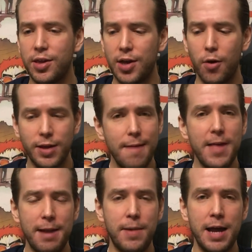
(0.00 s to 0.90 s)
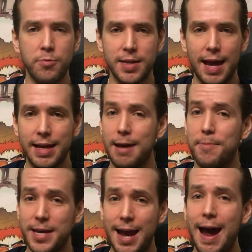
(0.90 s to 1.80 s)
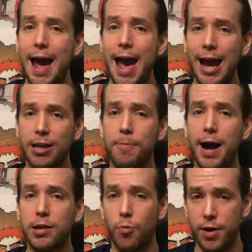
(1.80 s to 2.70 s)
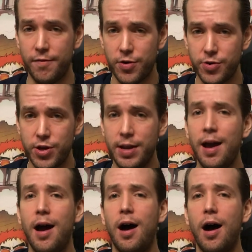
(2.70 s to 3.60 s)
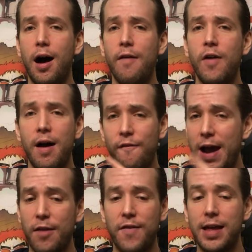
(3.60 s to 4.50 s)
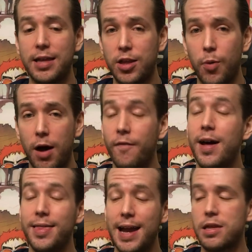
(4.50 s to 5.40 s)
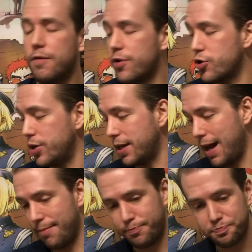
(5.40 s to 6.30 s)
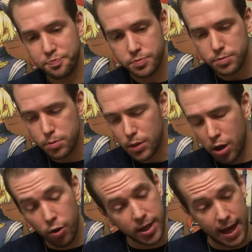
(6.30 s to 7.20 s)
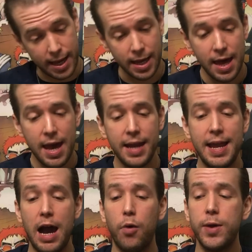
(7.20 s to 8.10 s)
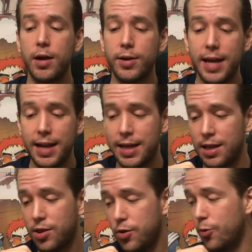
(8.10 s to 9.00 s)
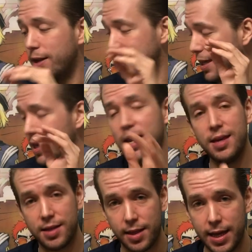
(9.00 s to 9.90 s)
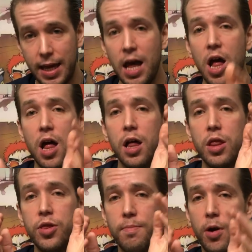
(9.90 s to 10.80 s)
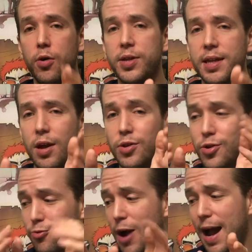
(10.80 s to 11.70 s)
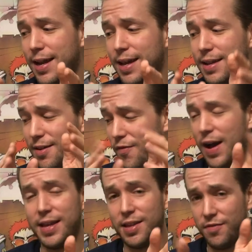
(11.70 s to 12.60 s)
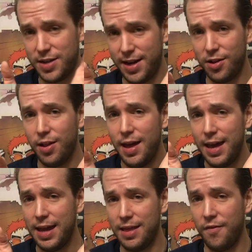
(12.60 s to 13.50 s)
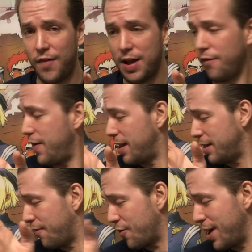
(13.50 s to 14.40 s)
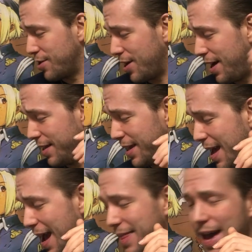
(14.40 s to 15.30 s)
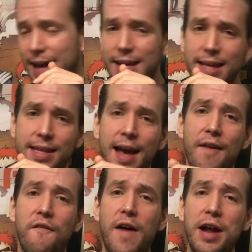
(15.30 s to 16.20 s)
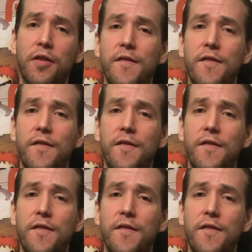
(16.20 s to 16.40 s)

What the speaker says: So keep that in mind when getting it. But yeah, Xbox One version of Final Fantasy XII. That's the version to get. Okay, now we are getting into what is easily the most derided, divisive title in the Final Fantasy franchise, and that is Final